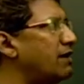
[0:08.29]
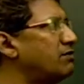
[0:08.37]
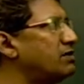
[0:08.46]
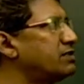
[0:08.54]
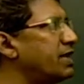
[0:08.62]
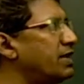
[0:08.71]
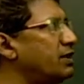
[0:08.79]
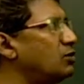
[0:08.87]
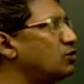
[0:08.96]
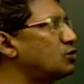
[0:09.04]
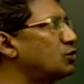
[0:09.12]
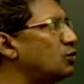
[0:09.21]
I will tell
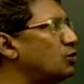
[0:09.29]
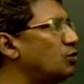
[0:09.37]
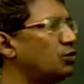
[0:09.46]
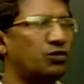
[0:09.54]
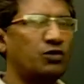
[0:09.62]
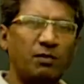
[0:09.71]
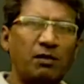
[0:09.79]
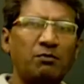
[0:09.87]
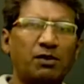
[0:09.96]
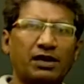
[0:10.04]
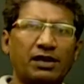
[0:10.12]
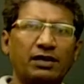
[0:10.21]
you to
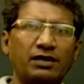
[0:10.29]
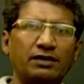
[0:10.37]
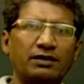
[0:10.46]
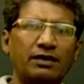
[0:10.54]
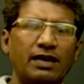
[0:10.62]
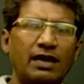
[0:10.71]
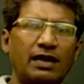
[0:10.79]
remember